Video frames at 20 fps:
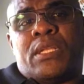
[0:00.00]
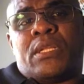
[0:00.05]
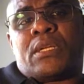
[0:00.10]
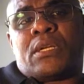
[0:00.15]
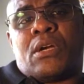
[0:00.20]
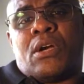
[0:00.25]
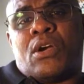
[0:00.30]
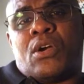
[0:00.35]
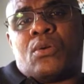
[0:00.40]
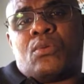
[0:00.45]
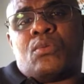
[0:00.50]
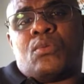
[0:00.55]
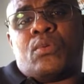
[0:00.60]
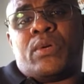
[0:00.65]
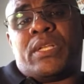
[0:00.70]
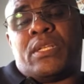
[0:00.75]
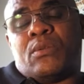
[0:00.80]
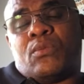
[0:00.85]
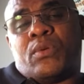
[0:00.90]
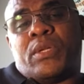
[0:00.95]
the car
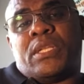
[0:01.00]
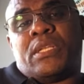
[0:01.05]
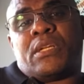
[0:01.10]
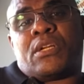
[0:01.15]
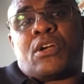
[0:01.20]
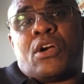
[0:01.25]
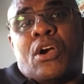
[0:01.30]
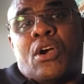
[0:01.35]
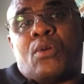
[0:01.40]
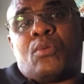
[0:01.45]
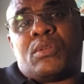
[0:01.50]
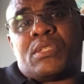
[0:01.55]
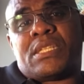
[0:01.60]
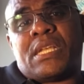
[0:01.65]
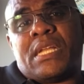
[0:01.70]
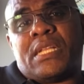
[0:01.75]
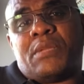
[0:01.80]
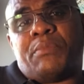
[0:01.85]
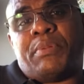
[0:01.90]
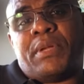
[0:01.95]
was
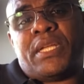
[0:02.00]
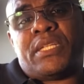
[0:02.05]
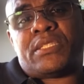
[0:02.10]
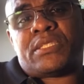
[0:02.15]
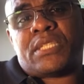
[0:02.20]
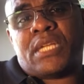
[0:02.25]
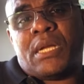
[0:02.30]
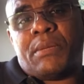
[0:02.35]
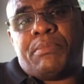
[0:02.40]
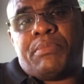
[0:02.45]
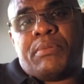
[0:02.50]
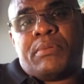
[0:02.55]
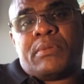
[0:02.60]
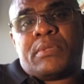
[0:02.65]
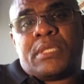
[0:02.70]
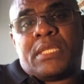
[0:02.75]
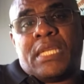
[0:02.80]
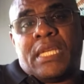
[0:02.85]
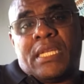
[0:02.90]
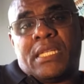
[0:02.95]
at the paint shop
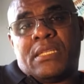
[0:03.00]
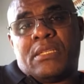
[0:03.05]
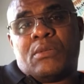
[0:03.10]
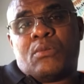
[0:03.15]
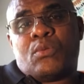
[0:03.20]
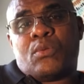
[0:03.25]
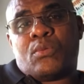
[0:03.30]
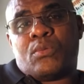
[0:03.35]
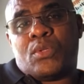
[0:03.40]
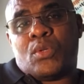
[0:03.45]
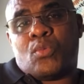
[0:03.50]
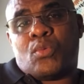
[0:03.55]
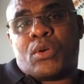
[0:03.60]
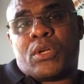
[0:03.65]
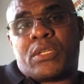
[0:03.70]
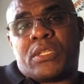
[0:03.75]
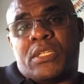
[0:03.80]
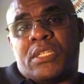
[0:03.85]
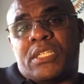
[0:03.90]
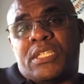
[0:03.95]
getting the
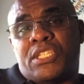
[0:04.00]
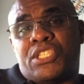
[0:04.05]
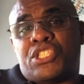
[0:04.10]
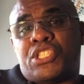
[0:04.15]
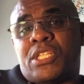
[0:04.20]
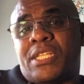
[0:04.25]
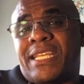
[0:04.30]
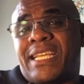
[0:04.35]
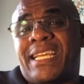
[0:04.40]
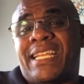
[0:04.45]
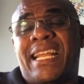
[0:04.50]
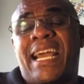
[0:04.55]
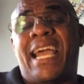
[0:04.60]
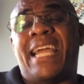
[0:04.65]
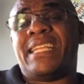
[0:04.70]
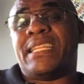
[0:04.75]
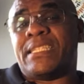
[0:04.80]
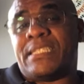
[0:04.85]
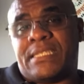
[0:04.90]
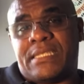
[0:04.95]
work done initially, and
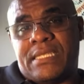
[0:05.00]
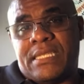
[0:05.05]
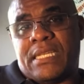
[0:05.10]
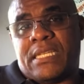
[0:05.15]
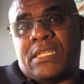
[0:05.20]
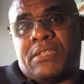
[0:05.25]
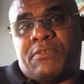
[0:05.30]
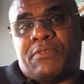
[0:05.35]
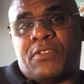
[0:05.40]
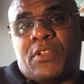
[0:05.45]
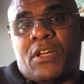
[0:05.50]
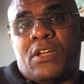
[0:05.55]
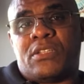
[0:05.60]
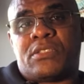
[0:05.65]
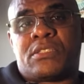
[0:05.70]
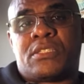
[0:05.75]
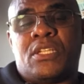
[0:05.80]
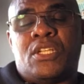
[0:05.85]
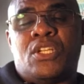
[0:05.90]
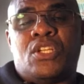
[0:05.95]
I didn't see any
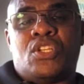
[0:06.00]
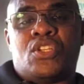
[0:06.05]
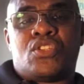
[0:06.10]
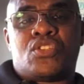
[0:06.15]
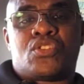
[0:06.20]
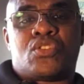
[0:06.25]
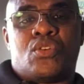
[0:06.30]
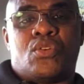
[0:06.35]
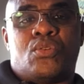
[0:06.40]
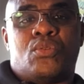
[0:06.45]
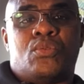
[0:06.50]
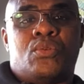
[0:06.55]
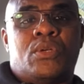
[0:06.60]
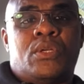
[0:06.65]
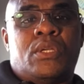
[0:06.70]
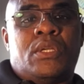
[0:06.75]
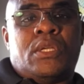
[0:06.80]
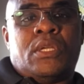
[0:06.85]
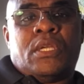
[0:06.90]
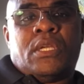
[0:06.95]
flaws. So
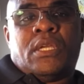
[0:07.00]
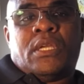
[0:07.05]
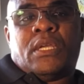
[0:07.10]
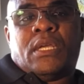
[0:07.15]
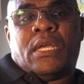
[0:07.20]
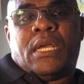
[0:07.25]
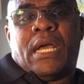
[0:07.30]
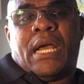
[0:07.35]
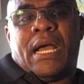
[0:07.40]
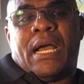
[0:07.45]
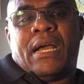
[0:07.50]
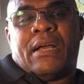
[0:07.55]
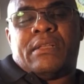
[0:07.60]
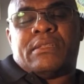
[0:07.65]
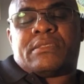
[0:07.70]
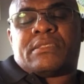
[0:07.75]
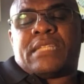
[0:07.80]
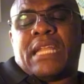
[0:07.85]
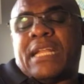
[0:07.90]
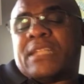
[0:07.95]

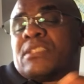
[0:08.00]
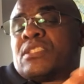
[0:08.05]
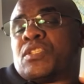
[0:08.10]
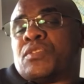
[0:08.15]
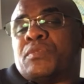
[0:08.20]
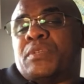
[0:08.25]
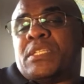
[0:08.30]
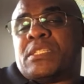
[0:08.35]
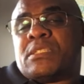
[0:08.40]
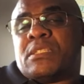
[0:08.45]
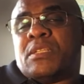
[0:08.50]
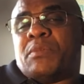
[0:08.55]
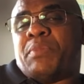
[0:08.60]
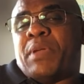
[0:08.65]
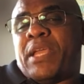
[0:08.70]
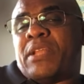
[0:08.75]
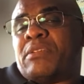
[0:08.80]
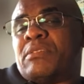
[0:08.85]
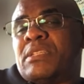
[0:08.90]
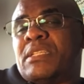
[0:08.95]
stands to reason the
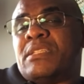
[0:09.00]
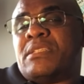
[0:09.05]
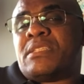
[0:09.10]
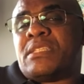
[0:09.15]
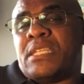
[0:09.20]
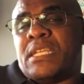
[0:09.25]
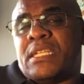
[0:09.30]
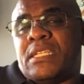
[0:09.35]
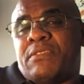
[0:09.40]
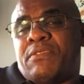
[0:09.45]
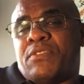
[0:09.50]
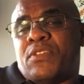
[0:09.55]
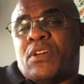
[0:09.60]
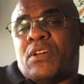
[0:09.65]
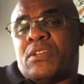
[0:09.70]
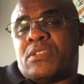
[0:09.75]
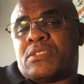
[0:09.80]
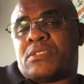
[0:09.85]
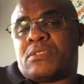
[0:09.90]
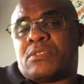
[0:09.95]
painter didn't see any
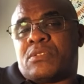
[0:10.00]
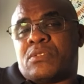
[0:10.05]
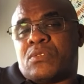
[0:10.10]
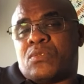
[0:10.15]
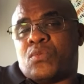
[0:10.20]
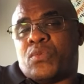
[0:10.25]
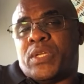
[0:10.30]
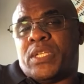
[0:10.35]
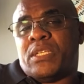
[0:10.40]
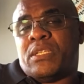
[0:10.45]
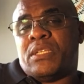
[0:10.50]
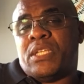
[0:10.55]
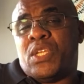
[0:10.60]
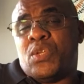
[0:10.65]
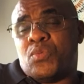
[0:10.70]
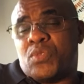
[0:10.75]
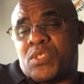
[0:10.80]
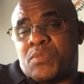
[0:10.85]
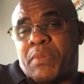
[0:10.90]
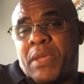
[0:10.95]
flaws when he
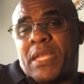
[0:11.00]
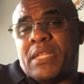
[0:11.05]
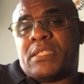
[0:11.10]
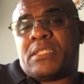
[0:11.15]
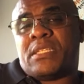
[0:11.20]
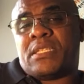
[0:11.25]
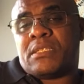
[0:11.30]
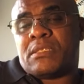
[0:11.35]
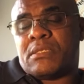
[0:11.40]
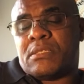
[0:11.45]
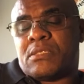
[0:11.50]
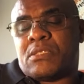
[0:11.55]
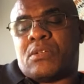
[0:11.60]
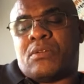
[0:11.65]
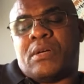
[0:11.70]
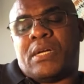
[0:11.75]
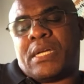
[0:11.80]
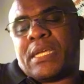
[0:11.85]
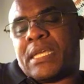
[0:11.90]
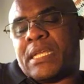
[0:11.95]
was painting.
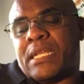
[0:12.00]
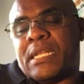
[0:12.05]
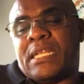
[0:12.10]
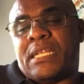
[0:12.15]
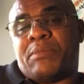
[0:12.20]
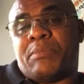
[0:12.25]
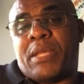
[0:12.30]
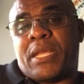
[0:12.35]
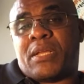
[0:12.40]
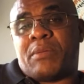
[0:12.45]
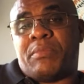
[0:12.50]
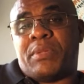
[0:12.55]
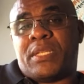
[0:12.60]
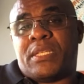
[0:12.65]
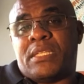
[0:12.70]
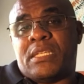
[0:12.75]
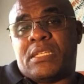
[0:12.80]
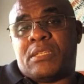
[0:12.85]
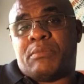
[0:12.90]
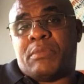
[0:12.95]
So again, I didn't make a big
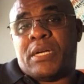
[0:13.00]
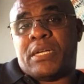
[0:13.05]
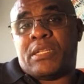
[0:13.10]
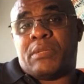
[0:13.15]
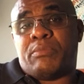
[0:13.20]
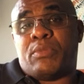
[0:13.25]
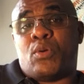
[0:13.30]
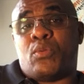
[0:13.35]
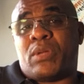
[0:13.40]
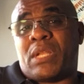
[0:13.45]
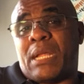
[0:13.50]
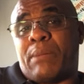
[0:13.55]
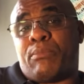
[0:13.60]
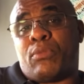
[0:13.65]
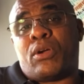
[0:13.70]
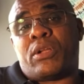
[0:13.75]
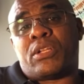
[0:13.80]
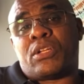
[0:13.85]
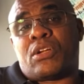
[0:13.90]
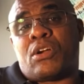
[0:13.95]
deal about it. But when I
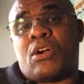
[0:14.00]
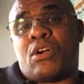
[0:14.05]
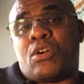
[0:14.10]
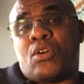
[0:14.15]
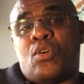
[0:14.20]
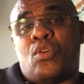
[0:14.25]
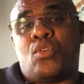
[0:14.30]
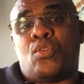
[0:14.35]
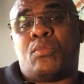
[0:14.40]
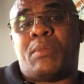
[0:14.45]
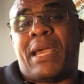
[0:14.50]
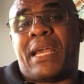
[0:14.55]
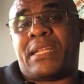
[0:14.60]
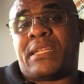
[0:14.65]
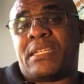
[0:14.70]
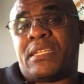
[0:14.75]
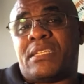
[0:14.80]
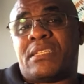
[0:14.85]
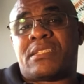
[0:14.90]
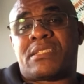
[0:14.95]
brought the car home, had
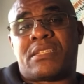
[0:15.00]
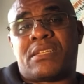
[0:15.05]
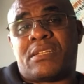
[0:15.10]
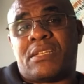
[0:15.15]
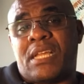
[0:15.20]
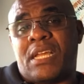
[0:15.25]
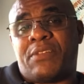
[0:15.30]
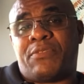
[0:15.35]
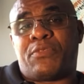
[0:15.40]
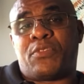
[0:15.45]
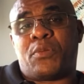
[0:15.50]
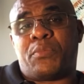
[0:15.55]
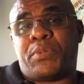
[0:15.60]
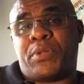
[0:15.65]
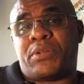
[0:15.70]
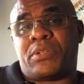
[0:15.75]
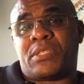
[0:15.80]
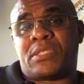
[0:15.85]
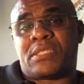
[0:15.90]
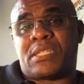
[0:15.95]
it in the sunlight for a
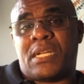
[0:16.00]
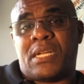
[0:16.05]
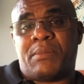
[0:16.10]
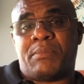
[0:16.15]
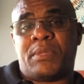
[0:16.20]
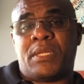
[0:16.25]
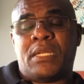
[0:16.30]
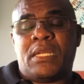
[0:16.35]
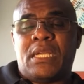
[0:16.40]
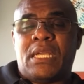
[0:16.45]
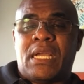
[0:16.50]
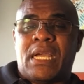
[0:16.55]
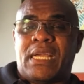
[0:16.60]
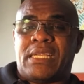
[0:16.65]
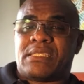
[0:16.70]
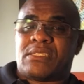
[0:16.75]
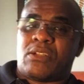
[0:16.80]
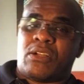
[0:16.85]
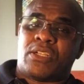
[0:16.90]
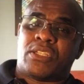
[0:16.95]
period of time, I
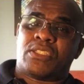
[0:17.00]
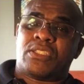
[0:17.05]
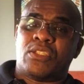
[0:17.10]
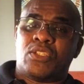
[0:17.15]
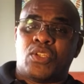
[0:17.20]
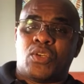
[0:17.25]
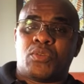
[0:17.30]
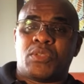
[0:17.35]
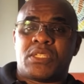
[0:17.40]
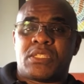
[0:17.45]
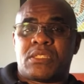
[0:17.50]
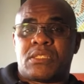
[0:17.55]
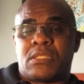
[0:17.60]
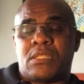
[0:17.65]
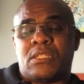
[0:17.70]
started to notice a